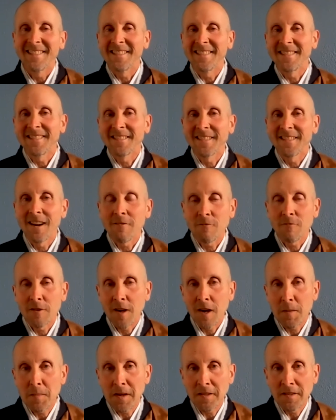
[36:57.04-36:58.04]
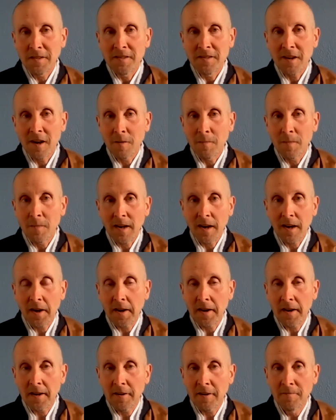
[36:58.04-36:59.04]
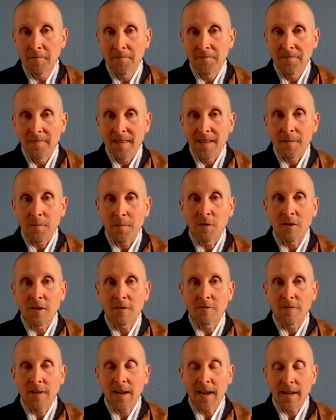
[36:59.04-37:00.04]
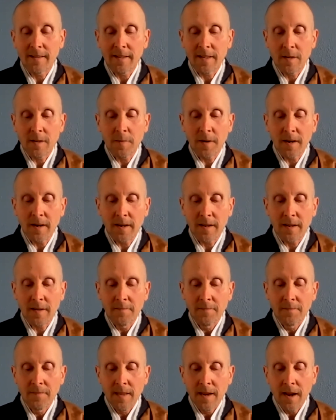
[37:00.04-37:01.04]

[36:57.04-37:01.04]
We're talking about the dharmakaya, Buddha's reality body.